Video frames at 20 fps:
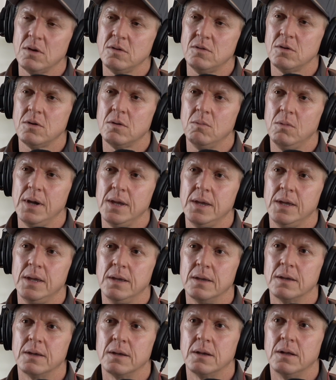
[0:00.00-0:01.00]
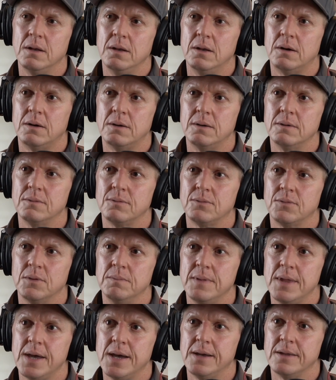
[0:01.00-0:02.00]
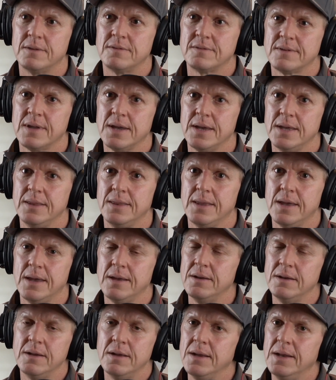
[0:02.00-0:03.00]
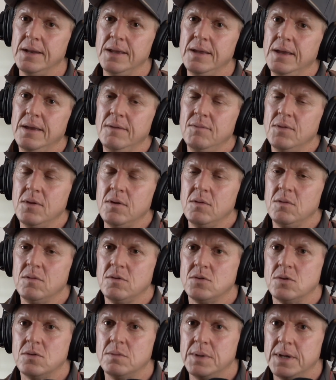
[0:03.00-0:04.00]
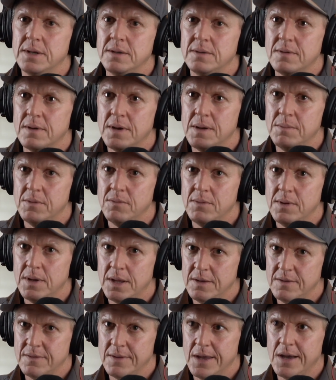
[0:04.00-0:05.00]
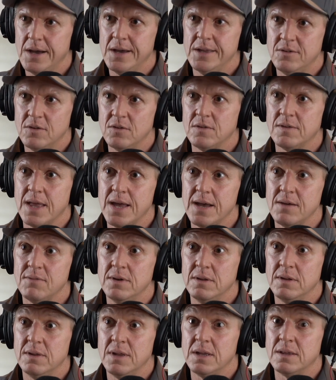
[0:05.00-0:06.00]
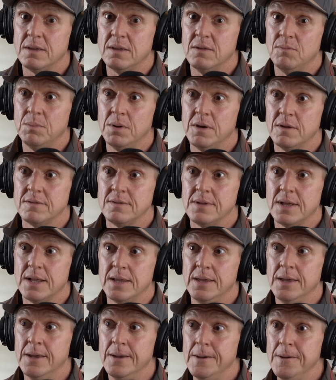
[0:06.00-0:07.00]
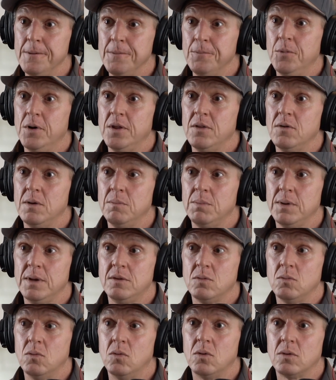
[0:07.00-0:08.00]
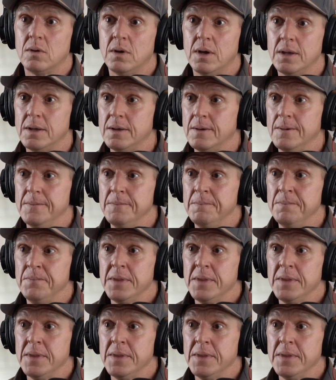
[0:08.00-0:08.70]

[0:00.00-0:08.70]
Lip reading: I took away a lot from that stay there. And even though it was a short amount of time, I realized that I just have an addictive personality, whether it be toward like